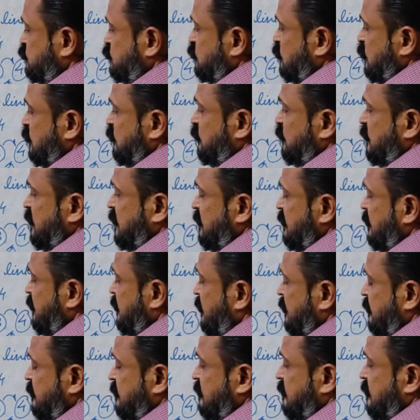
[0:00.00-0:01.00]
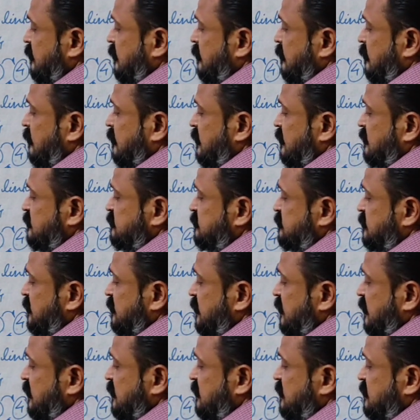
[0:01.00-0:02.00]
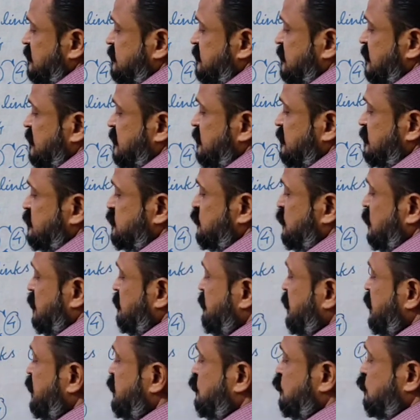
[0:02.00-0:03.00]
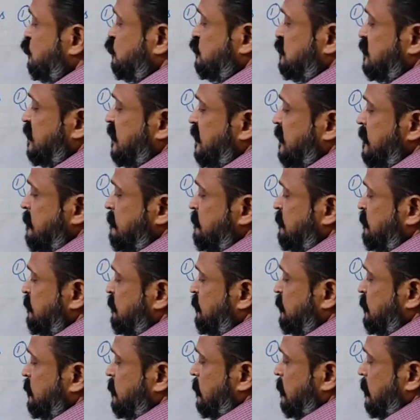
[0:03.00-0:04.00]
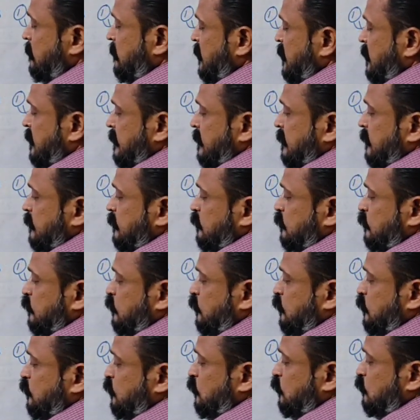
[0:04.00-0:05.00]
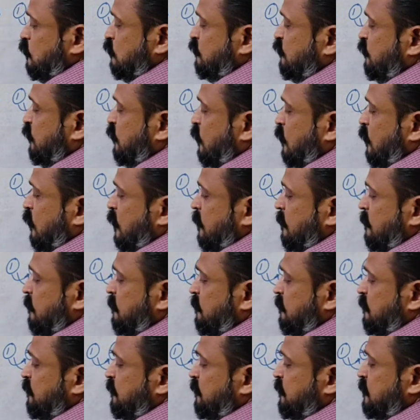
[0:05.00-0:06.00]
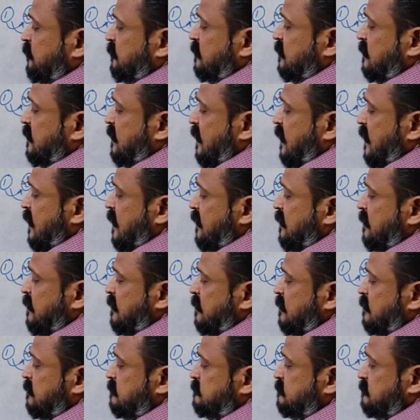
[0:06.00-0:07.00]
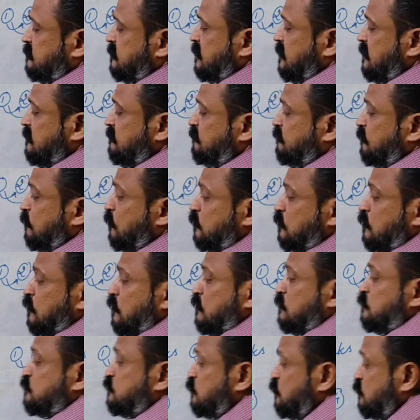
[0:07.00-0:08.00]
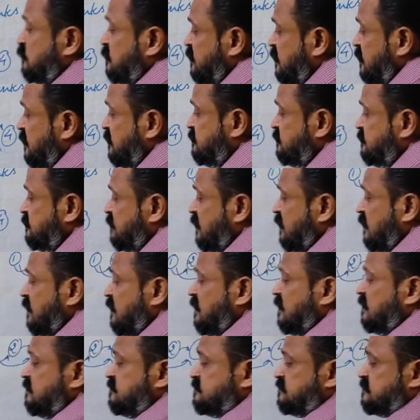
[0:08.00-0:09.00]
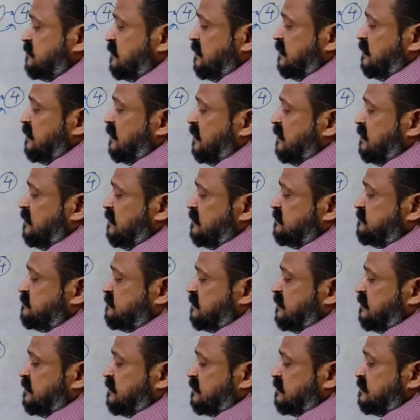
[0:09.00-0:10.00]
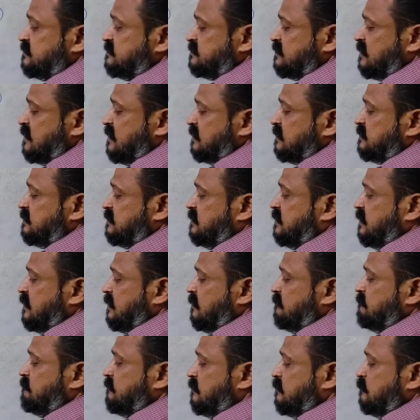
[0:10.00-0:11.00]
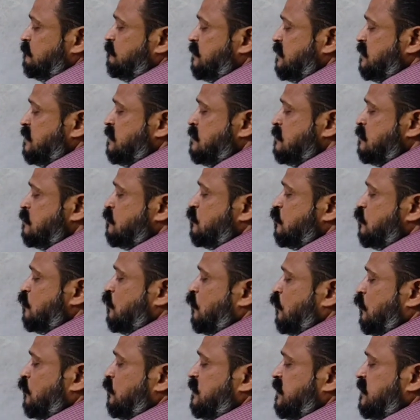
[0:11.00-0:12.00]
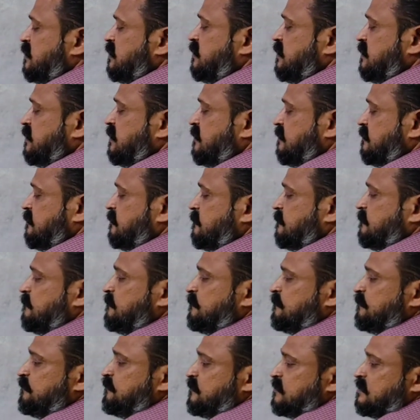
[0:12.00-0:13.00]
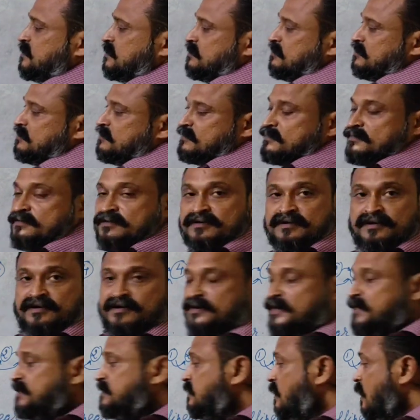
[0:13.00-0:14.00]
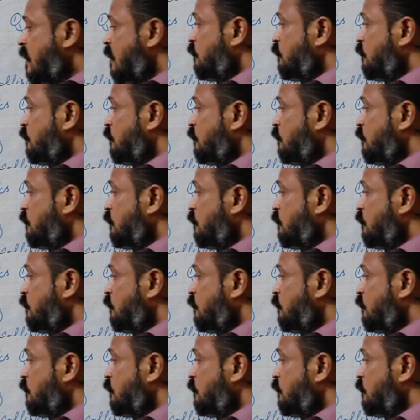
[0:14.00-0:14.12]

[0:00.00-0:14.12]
So we get the instantaneous centers will be 2, 3, 2, 4 and 3, 4. So these three instantaneous centers, they will be collinear. Right?